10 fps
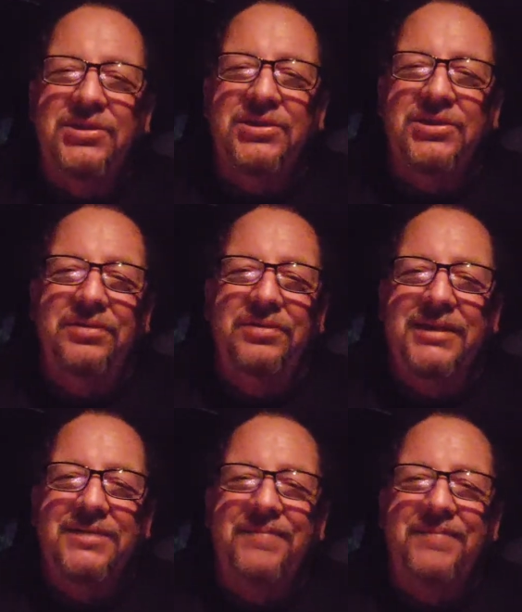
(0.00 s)
so it
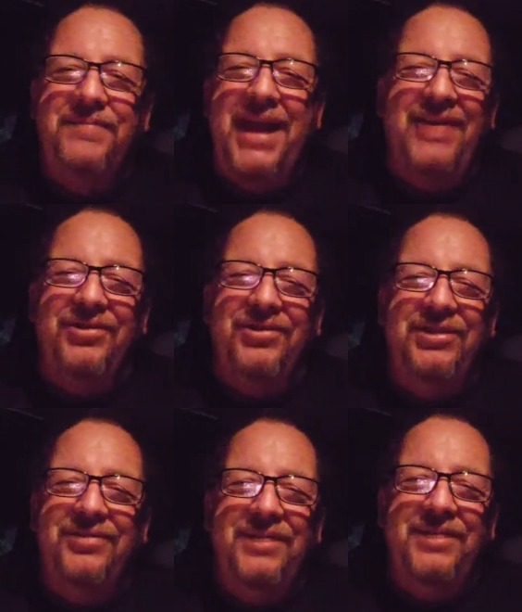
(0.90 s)
doesn't matter. You
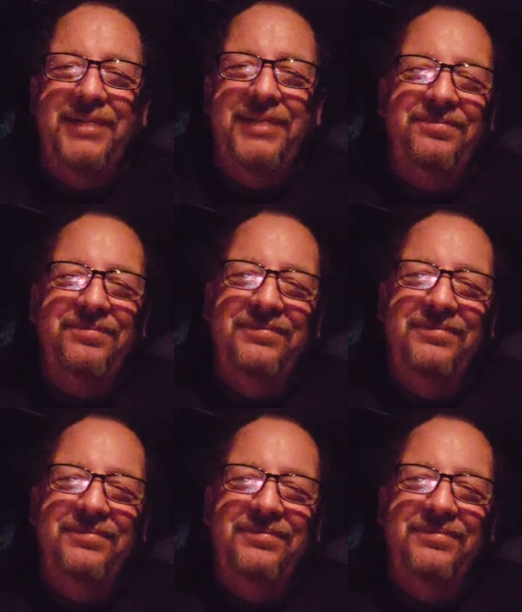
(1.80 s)
know what I mean?